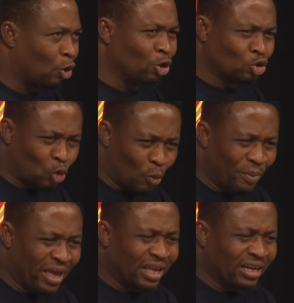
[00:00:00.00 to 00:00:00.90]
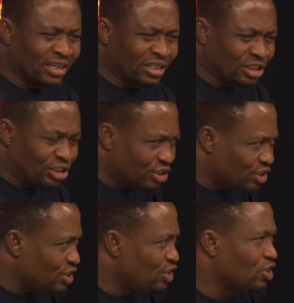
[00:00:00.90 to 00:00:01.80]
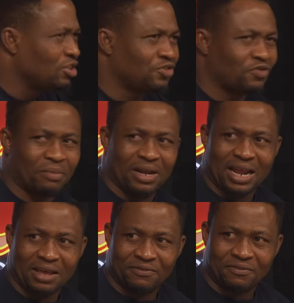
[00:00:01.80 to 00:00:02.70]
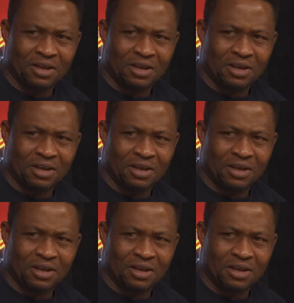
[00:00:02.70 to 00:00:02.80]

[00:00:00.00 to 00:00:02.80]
to make decisions from my life.